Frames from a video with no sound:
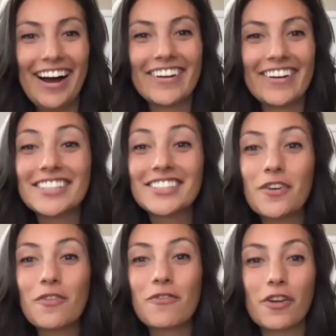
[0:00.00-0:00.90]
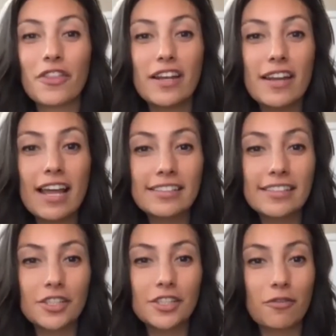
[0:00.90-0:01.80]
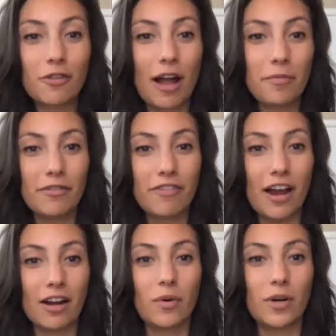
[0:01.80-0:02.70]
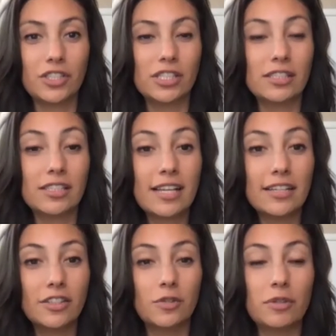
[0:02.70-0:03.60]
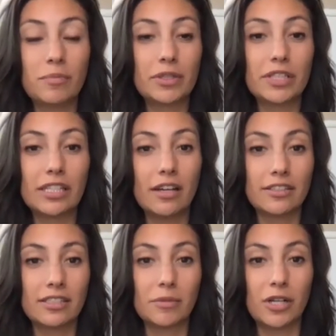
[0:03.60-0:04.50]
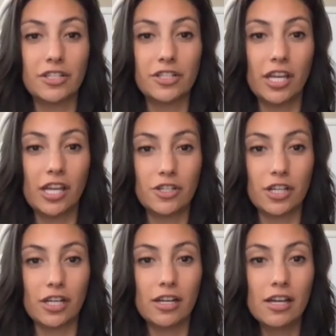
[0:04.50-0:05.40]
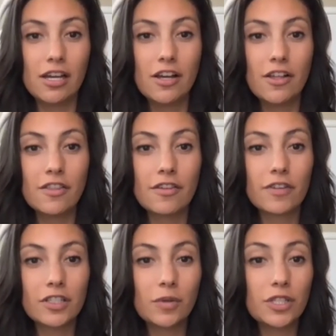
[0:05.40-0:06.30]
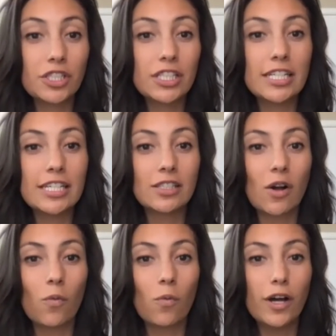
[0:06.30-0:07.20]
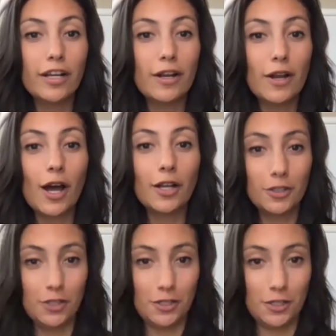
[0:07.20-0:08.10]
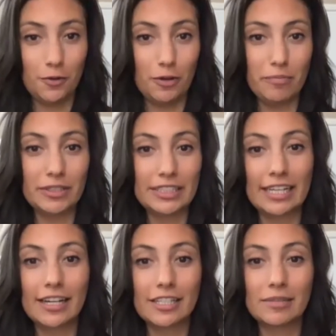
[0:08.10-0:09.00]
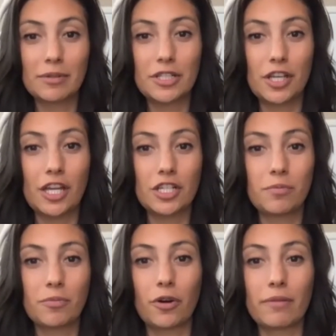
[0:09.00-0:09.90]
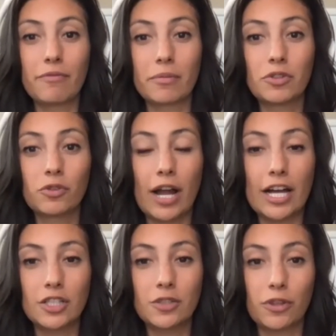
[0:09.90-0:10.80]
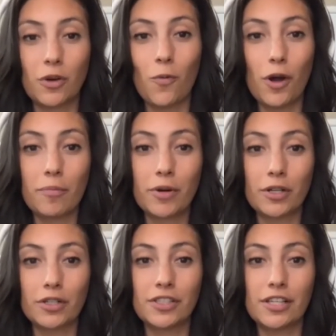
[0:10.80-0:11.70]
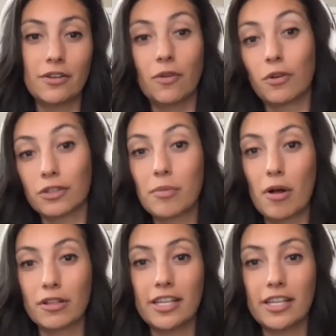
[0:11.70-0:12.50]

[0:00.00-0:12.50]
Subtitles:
Okay, so for the next section of rapid fire questions, this has to do with building customer education. The first question is what not to do when building a customer education program from scratch with a one person or small